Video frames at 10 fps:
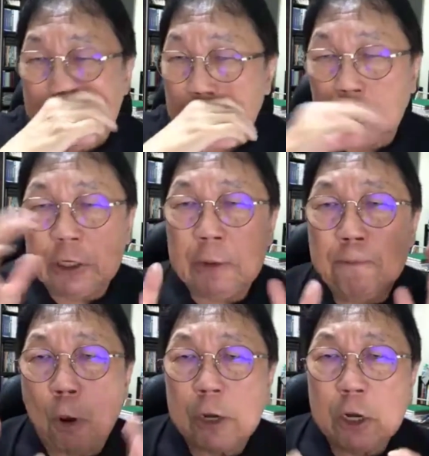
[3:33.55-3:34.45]
So it's
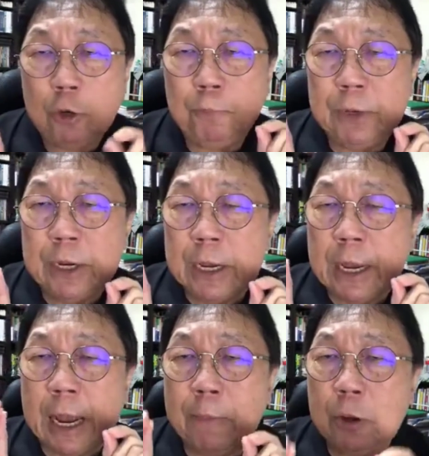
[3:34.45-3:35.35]
important to be
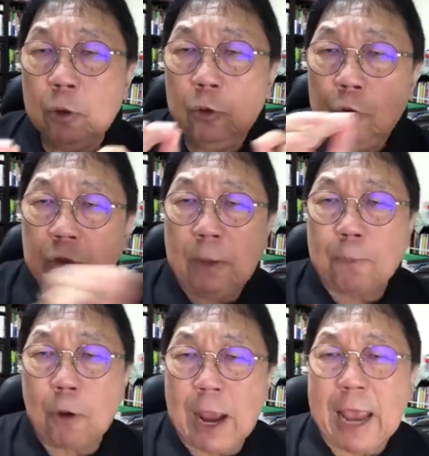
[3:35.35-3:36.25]
able to use the
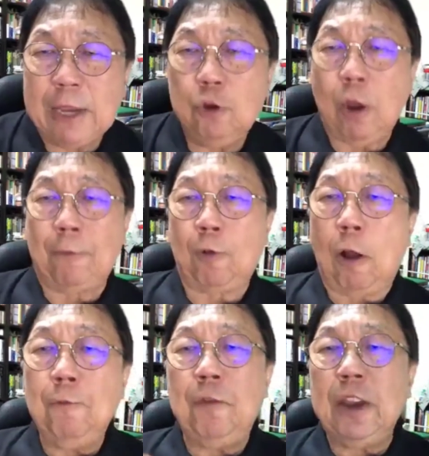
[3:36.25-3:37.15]
product and you have
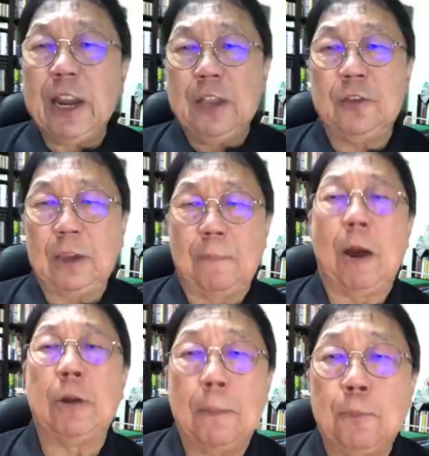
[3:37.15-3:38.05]
confidence
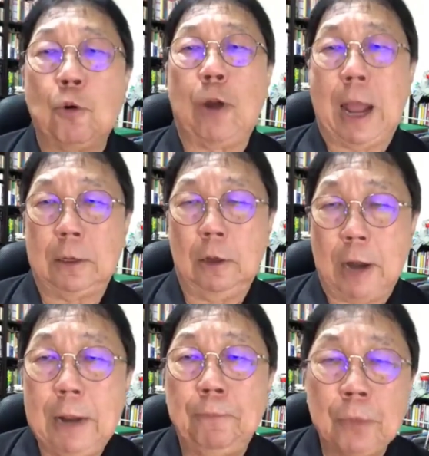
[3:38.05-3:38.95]
about the product. All right?